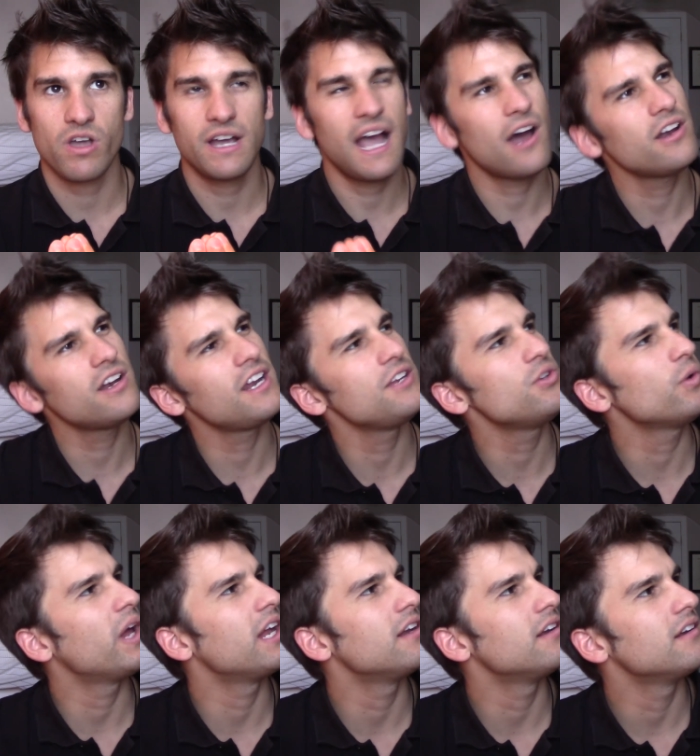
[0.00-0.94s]
did I do
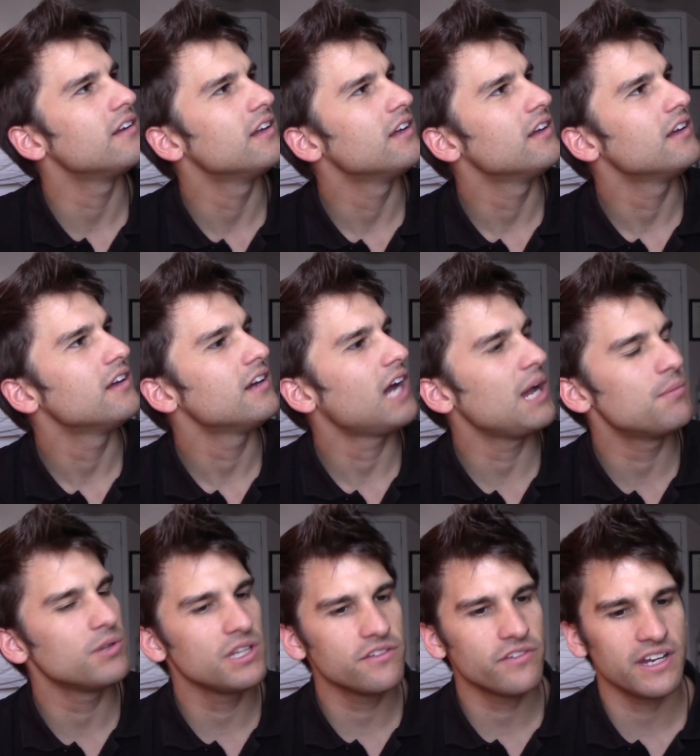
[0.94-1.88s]
it? I
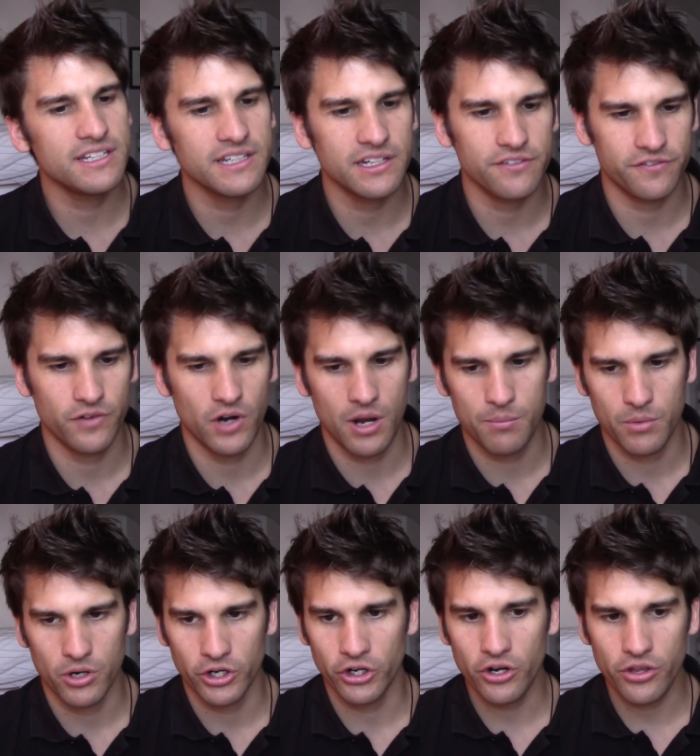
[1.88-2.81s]
believe I did it from
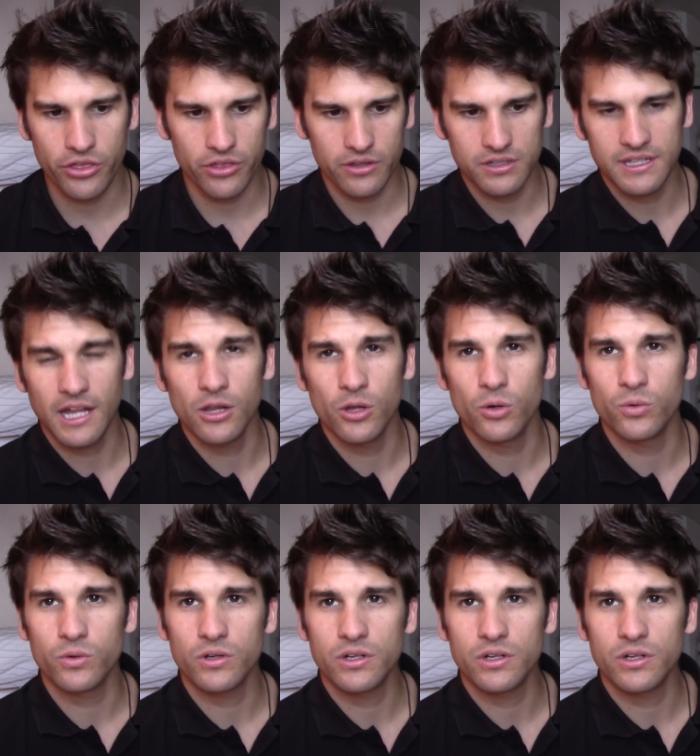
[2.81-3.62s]
earth, yellow